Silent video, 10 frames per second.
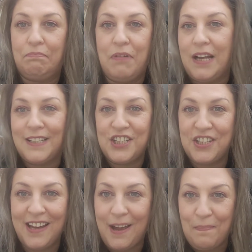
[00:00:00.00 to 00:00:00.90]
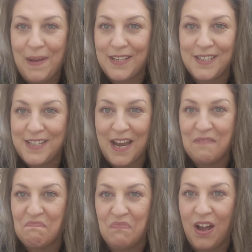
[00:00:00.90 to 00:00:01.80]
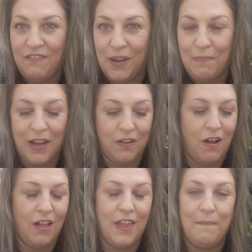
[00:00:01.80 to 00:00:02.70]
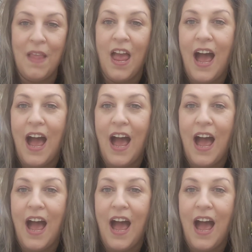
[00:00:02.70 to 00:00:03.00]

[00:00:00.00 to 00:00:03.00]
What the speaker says: practitioner, ambassador, whatever you might call them.